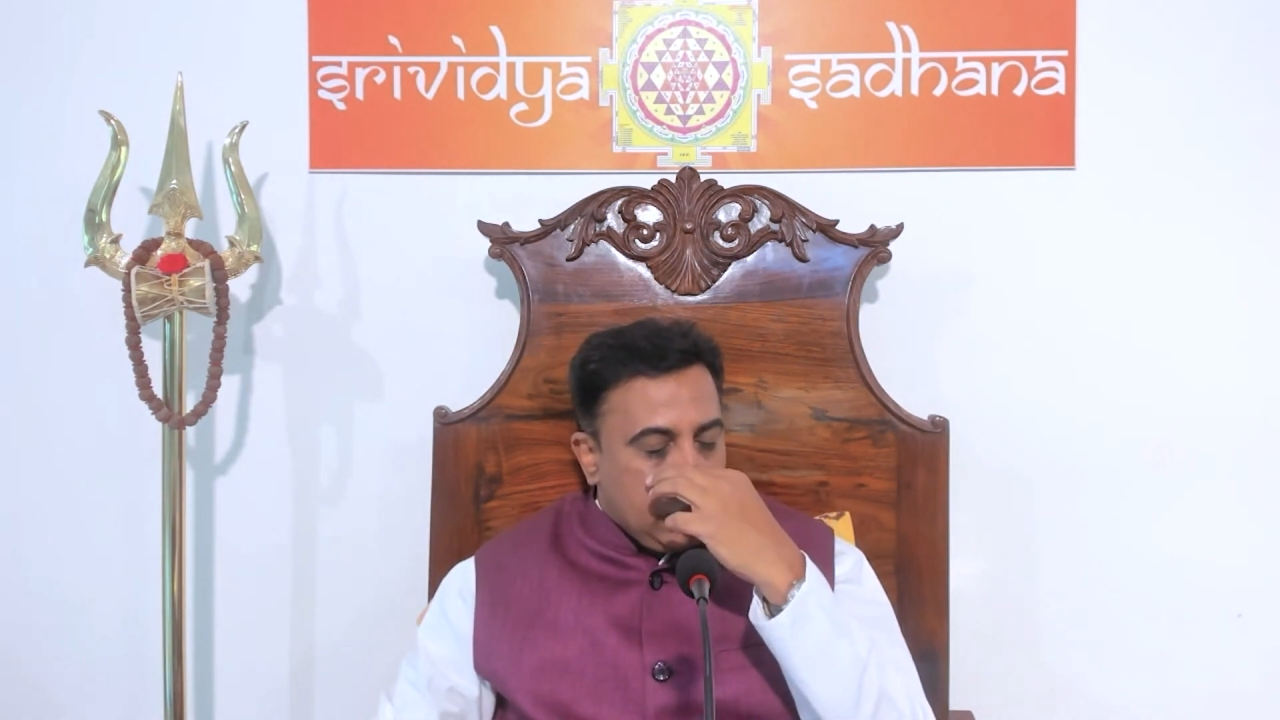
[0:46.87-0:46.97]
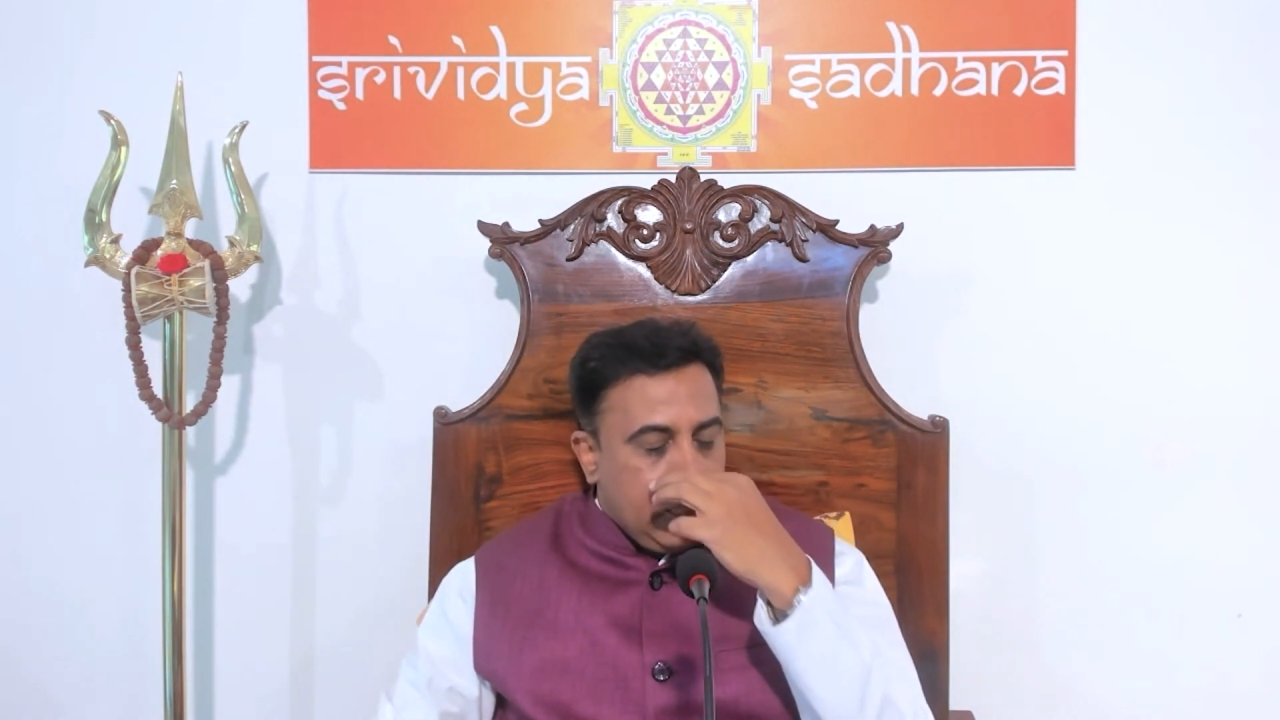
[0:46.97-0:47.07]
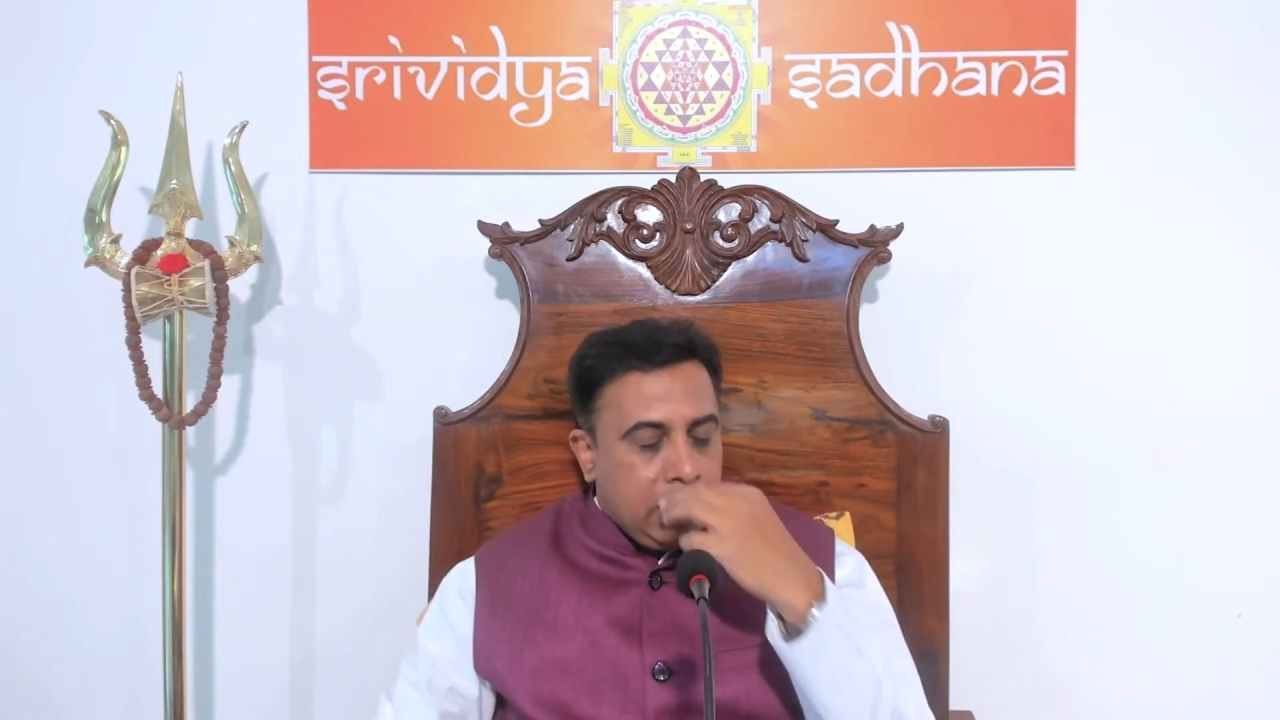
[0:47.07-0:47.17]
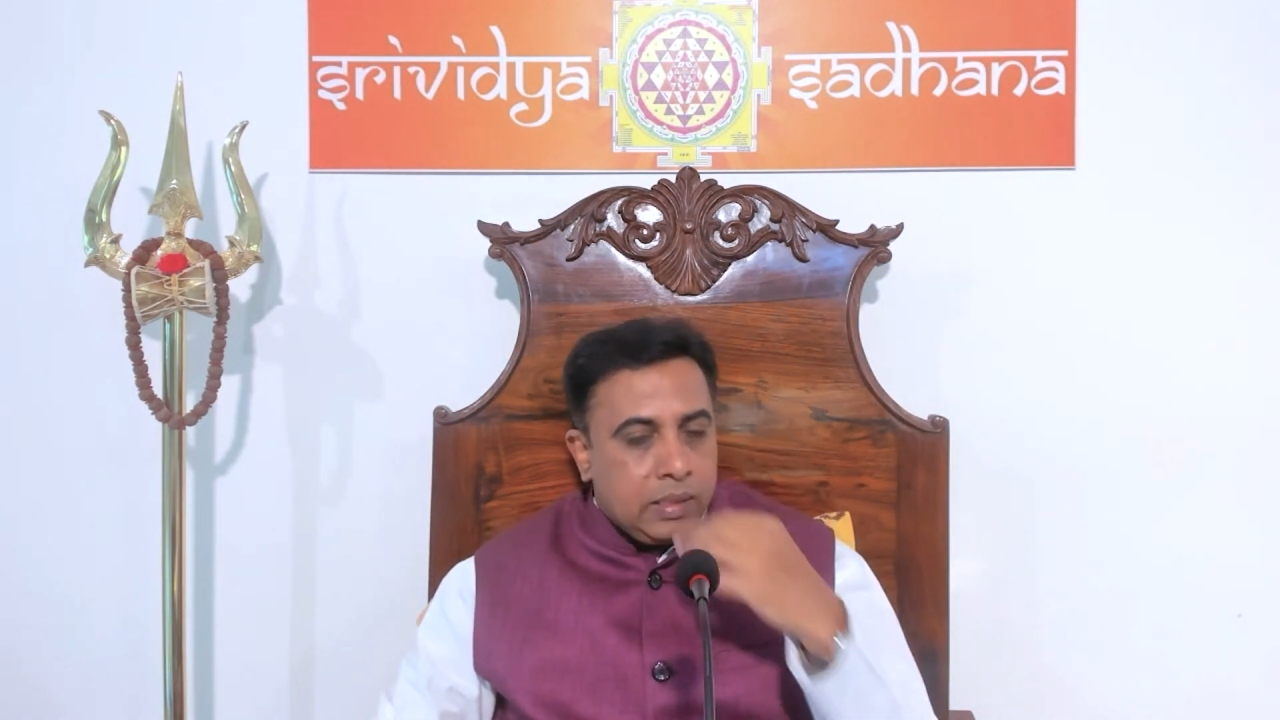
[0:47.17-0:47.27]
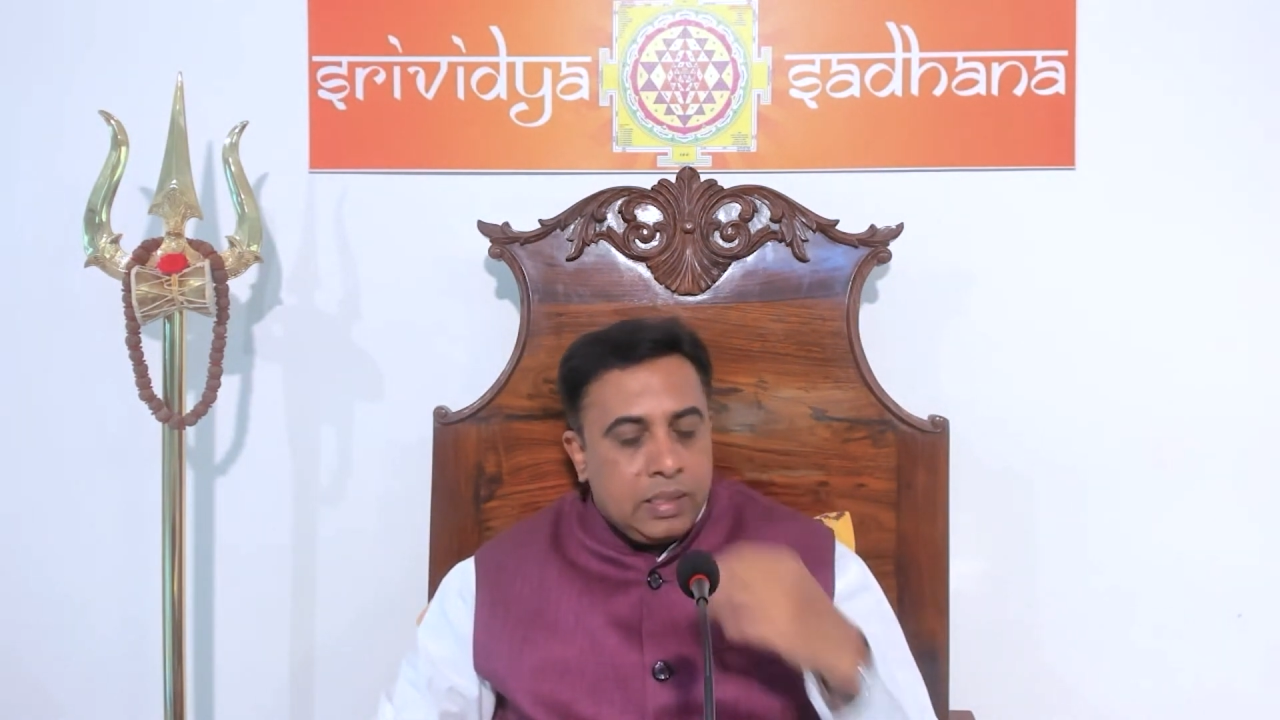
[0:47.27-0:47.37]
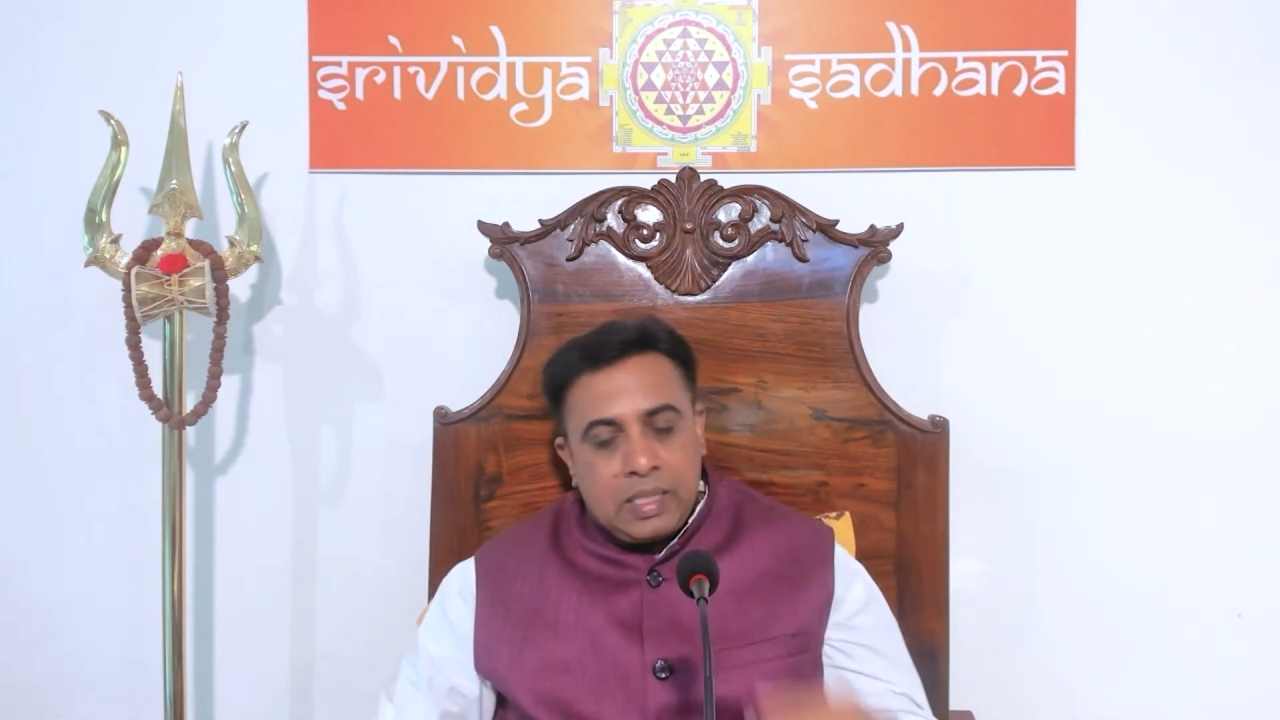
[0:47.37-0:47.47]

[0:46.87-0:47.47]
doing the